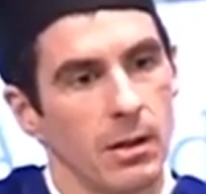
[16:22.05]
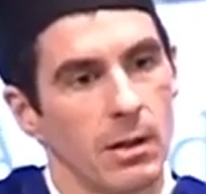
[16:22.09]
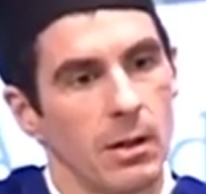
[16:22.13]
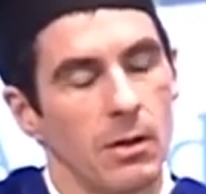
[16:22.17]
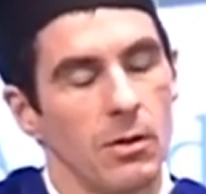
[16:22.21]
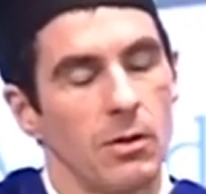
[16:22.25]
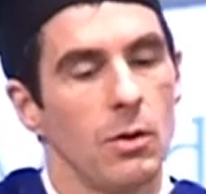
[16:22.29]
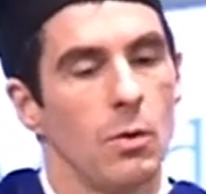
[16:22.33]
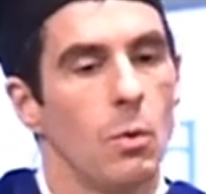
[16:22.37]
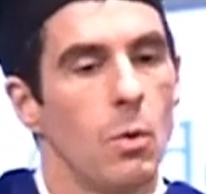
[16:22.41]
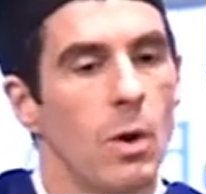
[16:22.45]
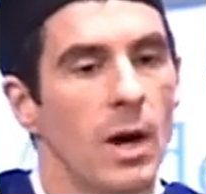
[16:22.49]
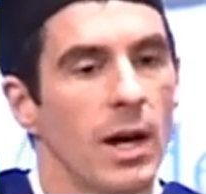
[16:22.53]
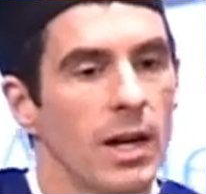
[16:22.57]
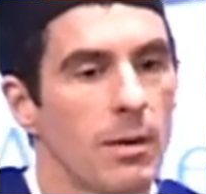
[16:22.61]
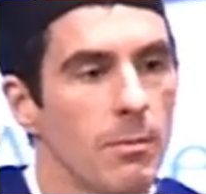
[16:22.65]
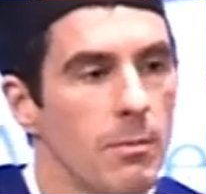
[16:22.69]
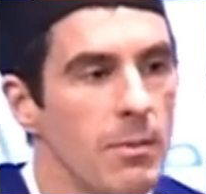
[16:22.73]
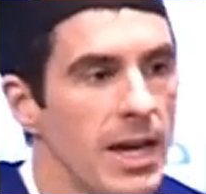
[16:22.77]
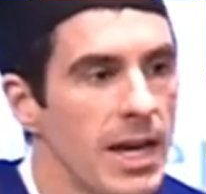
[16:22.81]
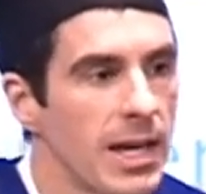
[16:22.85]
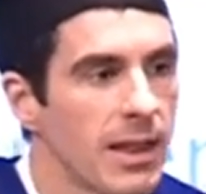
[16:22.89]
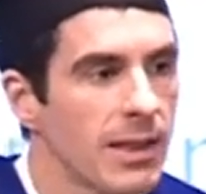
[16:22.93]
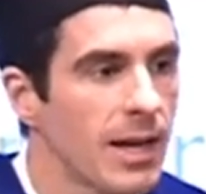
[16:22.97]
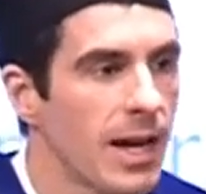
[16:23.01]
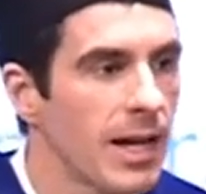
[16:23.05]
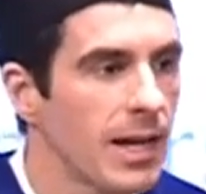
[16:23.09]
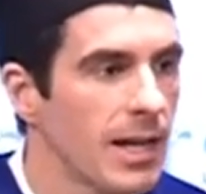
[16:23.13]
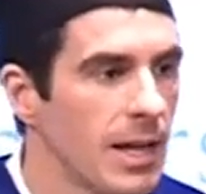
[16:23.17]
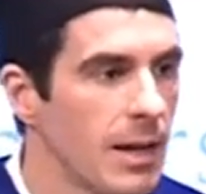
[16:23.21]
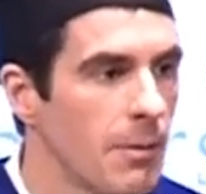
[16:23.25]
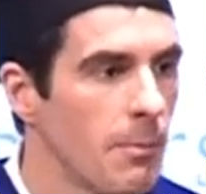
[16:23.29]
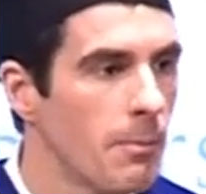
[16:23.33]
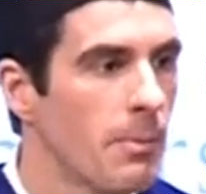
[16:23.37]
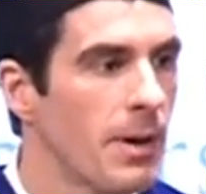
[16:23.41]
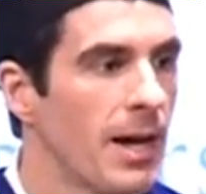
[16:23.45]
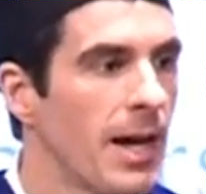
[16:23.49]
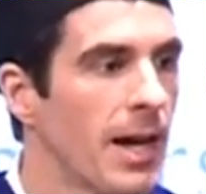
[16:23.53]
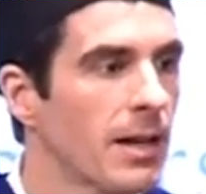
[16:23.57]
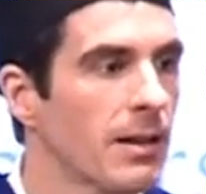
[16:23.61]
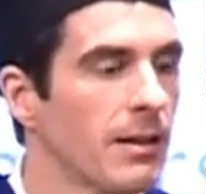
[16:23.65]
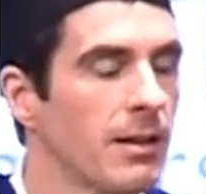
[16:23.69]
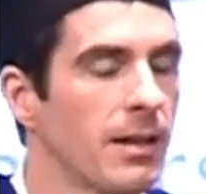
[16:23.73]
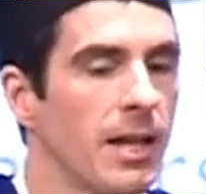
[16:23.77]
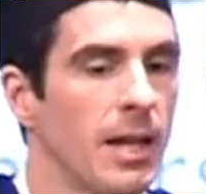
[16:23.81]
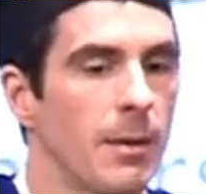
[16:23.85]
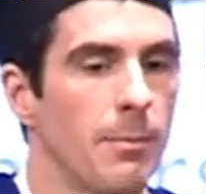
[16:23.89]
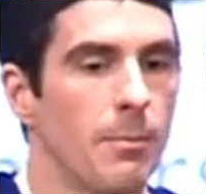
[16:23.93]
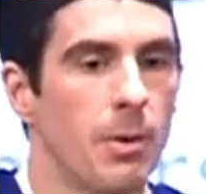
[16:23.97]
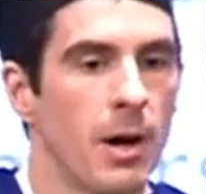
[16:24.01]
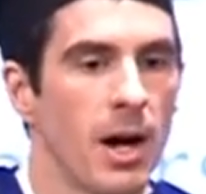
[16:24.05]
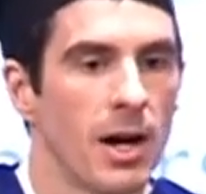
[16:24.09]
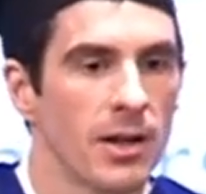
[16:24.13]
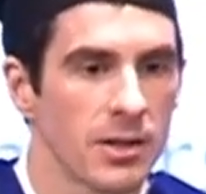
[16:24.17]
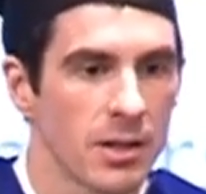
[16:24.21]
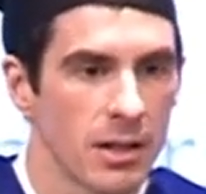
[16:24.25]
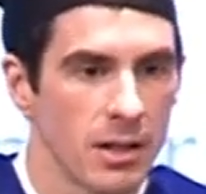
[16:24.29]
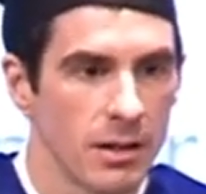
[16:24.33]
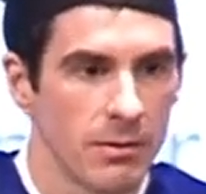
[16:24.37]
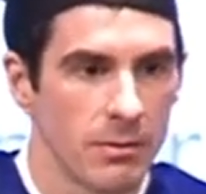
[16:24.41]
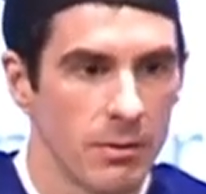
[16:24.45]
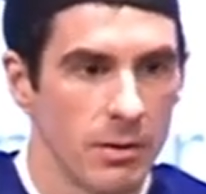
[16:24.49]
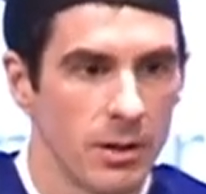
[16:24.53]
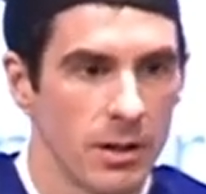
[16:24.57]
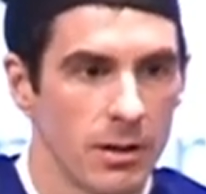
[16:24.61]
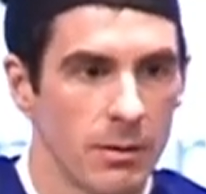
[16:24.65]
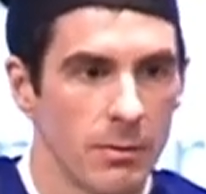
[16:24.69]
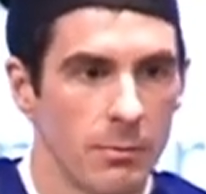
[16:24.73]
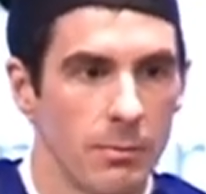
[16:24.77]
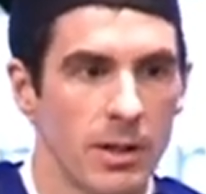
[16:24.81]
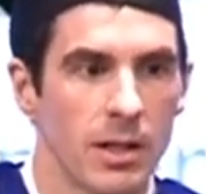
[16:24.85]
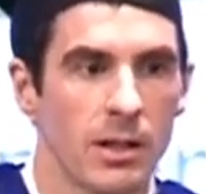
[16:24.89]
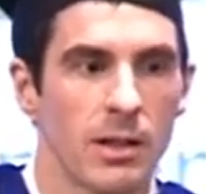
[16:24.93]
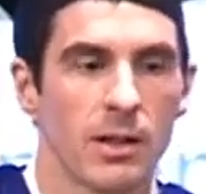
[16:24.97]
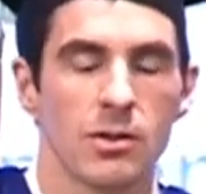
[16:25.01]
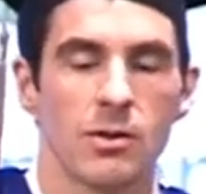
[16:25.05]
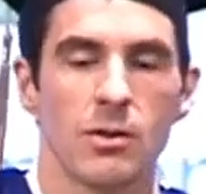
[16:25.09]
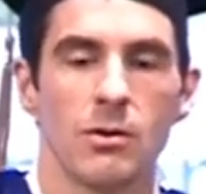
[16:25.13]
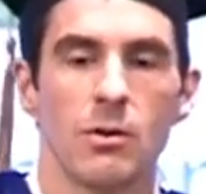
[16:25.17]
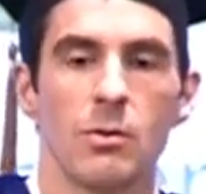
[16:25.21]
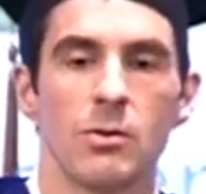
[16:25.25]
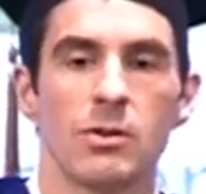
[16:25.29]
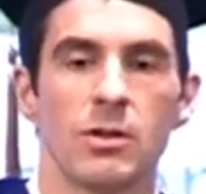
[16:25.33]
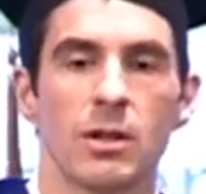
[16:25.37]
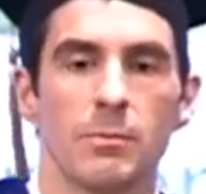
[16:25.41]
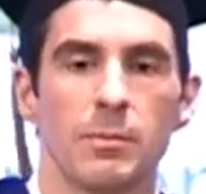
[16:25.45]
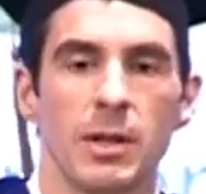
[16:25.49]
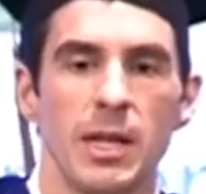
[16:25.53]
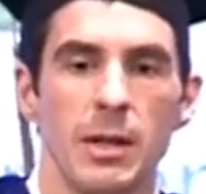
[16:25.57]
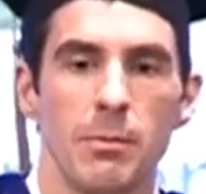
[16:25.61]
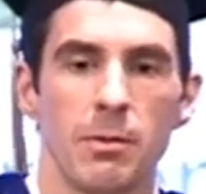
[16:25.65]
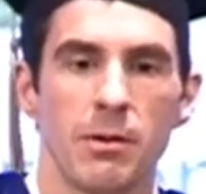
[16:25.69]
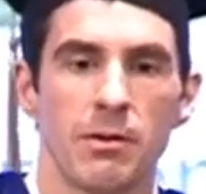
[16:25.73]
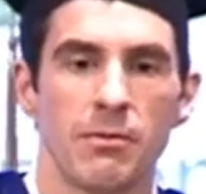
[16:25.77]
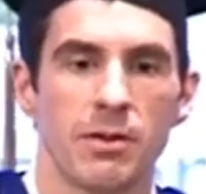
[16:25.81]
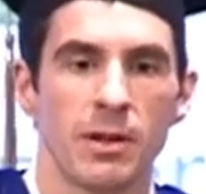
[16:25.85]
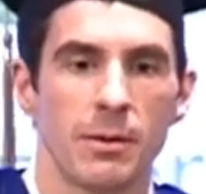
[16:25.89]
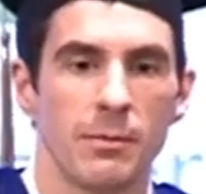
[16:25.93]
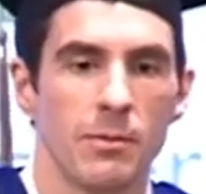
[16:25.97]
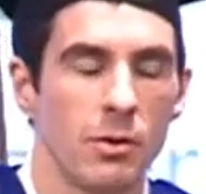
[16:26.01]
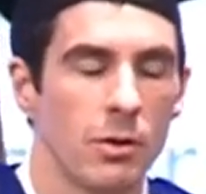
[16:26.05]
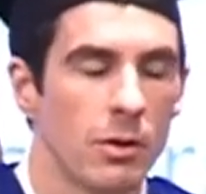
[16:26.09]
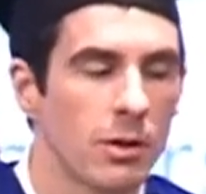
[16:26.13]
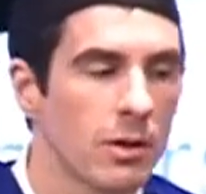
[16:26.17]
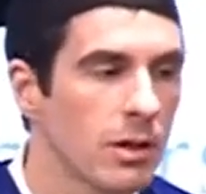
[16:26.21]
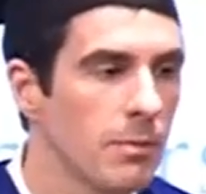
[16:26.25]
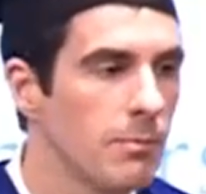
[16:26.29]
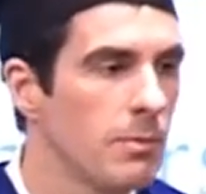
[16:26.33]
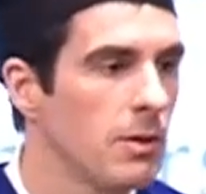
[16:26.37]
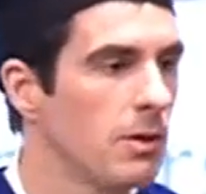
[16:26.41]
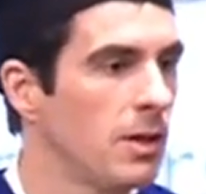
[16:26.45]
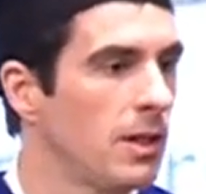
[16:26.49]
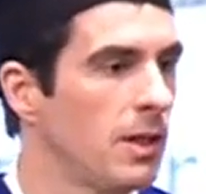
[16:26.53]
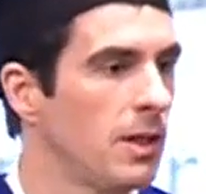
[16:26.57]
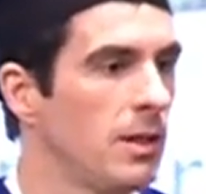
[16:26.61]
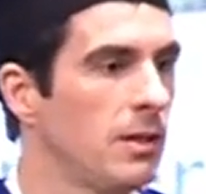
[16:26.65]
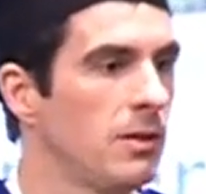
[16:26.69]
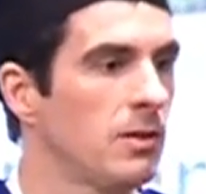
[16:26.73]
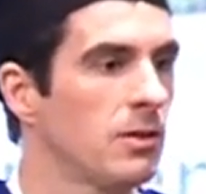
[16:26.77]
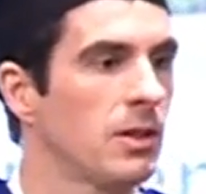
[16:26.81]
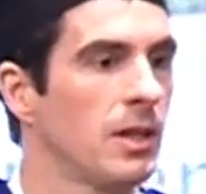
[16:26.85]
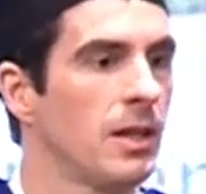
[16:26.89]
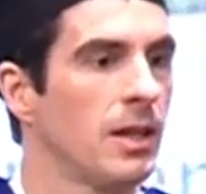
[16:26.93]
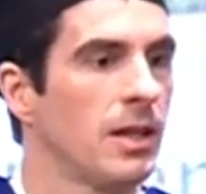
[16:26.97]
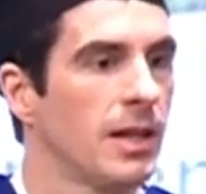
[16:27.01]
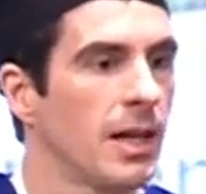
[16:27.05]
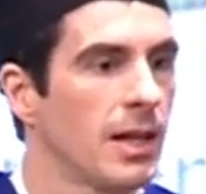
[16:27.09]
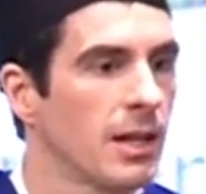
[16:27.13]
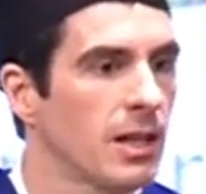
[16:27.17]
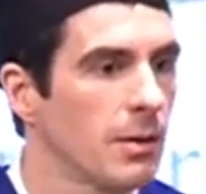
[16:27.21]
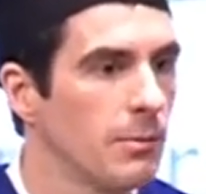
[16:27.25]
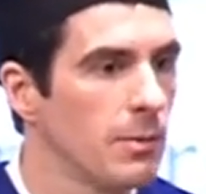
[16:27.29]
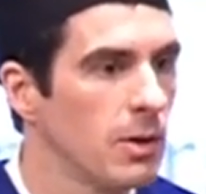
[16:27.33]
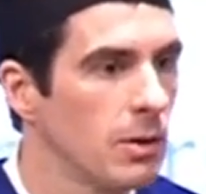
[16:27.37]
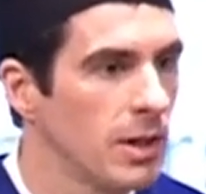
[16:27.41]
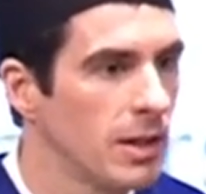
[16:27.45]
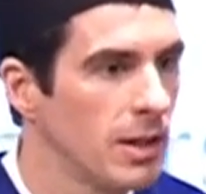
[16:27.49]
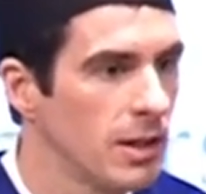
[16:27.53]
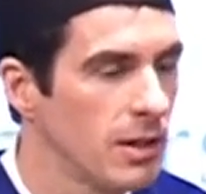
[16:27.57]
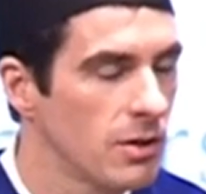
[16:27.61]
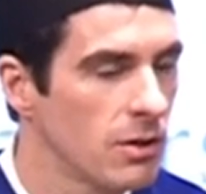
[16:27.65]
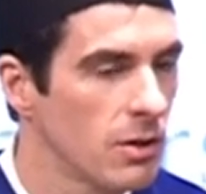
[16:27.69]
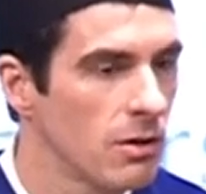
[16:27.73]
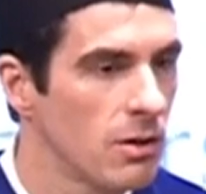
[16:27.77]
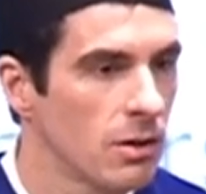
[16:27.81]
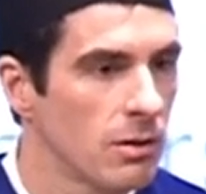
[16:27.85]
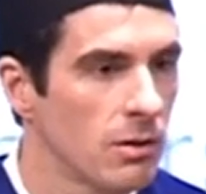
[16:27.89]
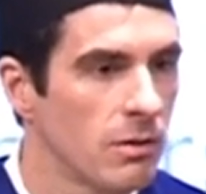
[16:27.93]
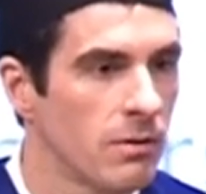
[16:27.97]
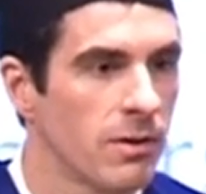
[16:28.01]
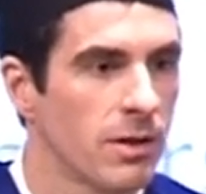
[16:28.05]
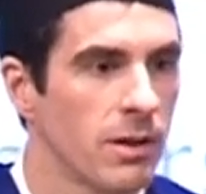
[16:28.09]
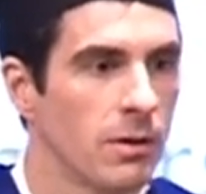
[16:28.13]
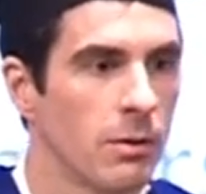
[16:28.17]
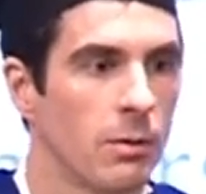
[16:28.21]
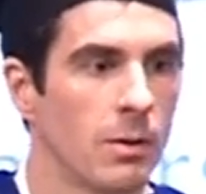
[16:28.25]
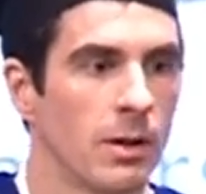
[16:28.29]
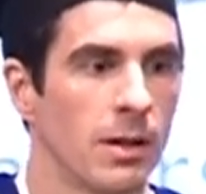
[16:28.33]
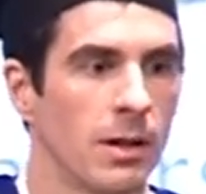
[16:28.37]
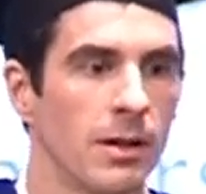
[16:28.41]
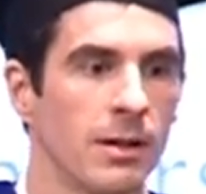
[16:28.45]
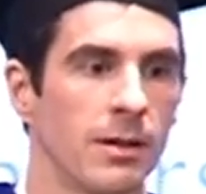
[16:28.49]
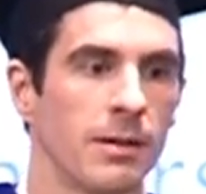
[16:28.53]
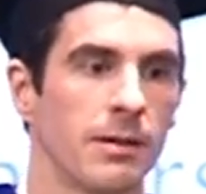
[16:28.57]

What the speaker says: You want to make that impact a positive one because those are people from your communities and communities all over the world.